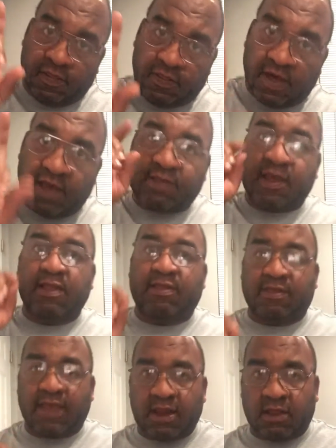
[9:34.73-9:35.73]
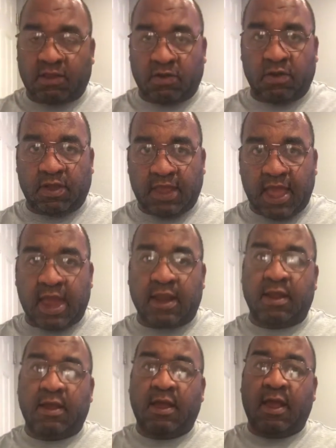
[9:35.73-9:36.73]
Thus I say to you again,
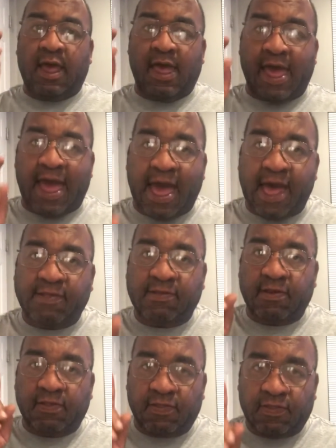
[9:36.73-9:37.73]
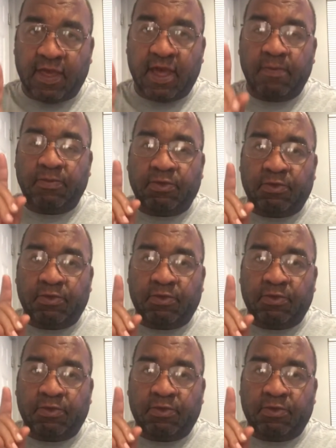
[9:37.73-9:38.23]
ask them,